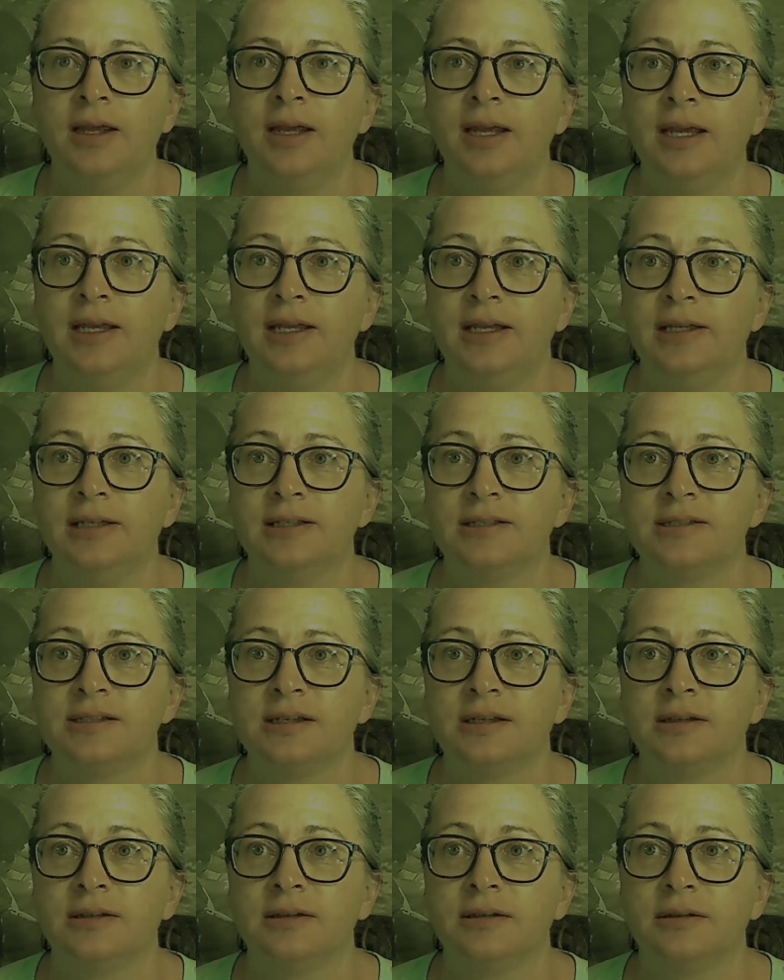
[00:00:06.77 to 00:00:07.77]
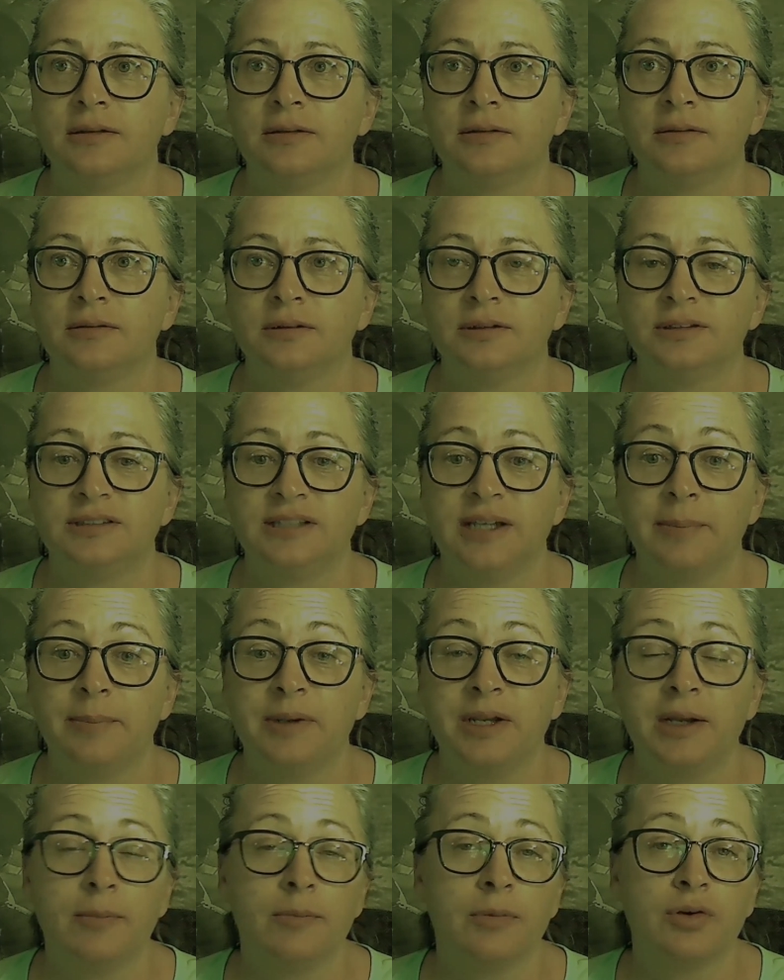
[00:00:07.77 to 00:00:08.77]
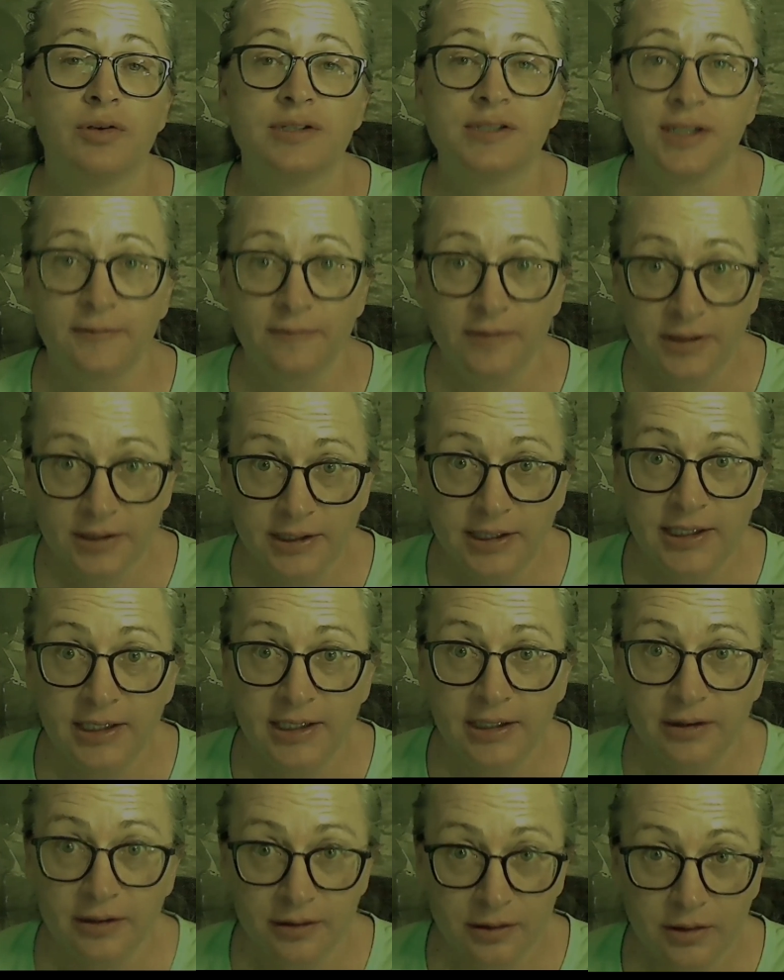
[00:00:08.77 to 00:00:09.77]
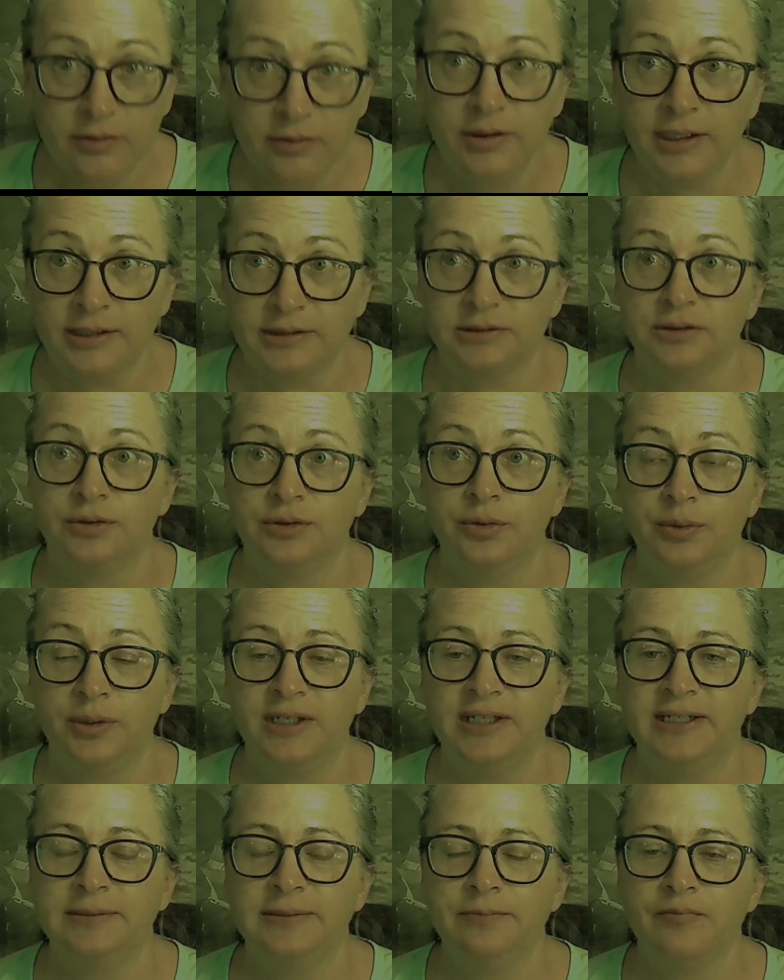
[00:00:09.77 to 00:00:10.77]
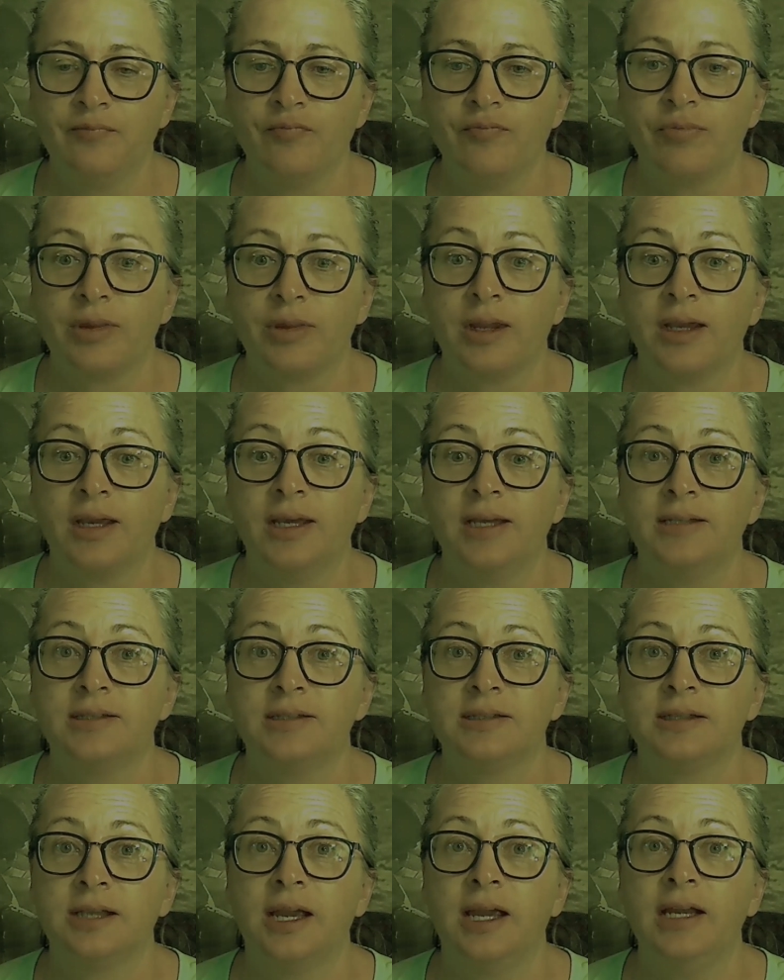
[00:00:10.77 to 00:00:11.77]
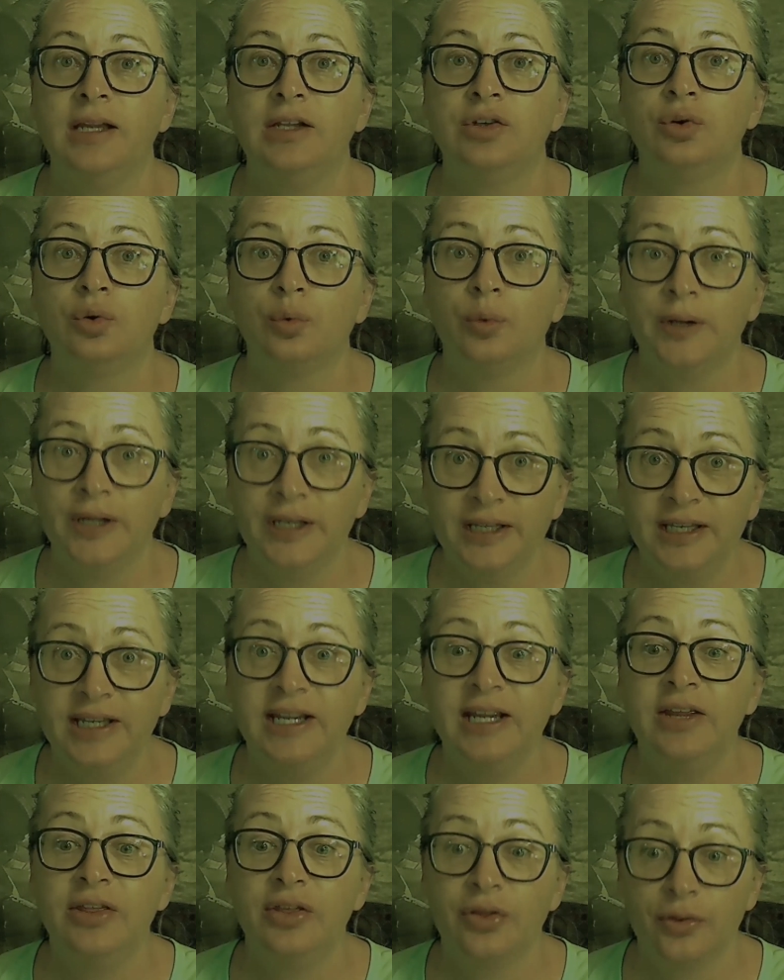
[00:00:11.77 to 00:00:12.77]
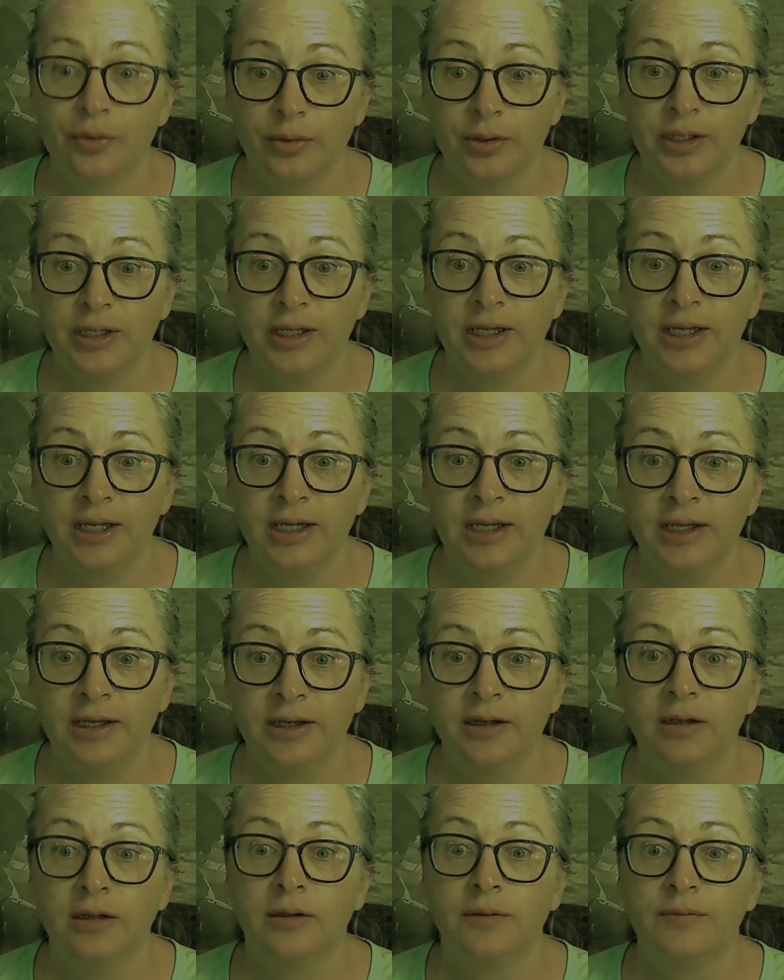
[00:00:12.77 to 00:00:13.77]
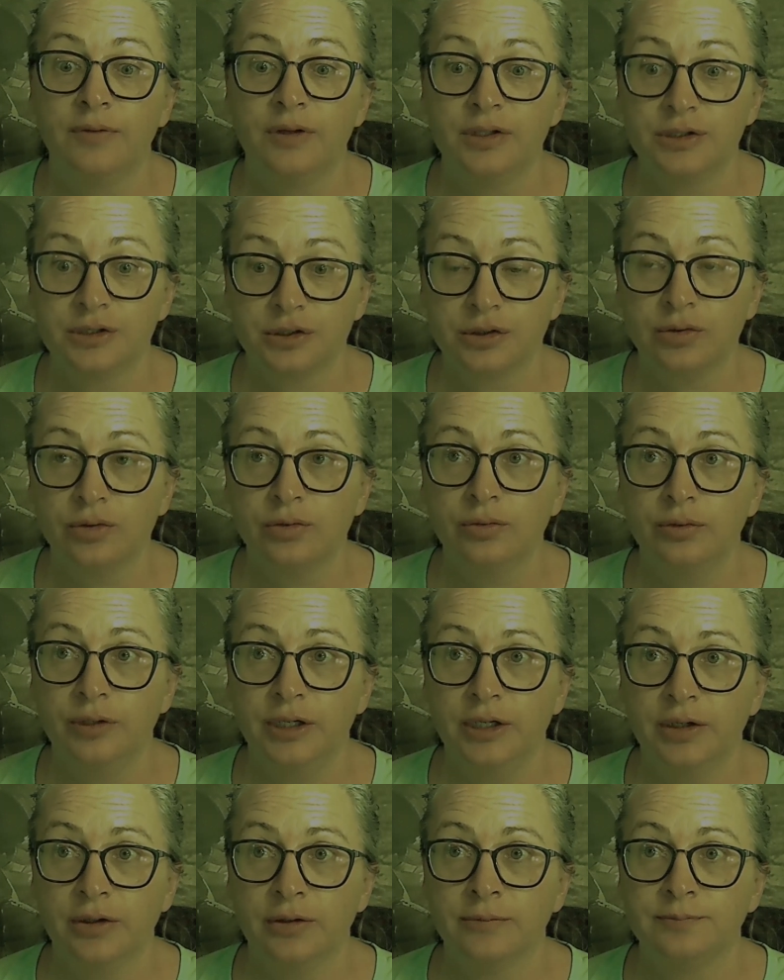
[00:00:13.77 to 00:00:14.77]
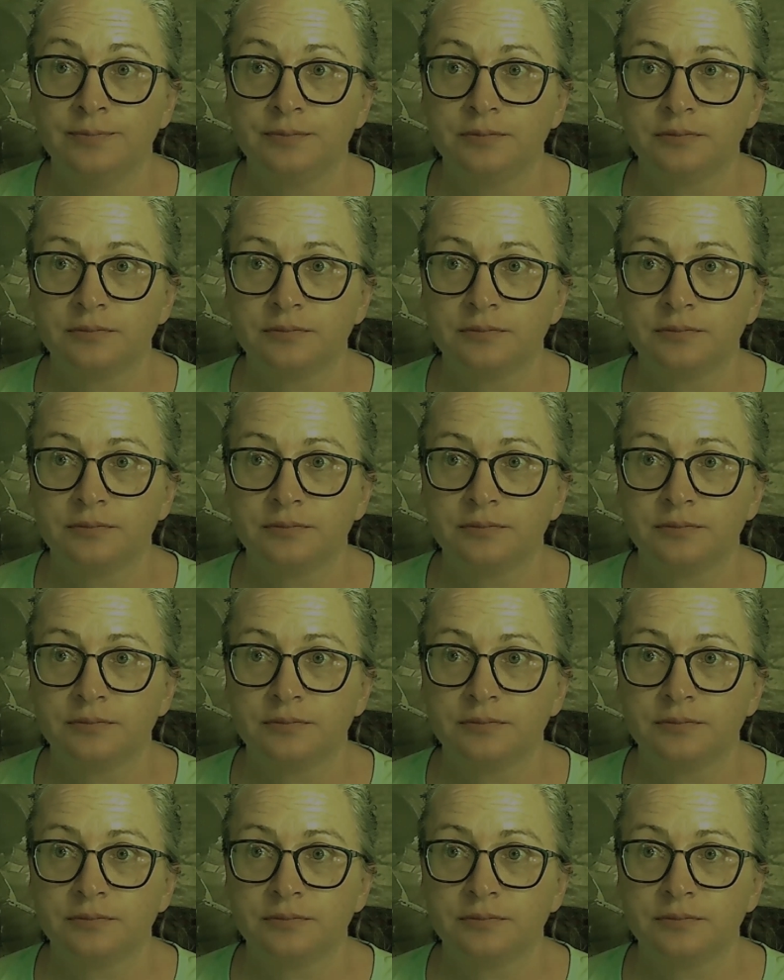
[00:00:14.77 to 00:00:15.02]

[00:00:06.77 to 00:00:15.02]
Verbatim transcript: It is September 17th, 2020. It's day 23 of the school year,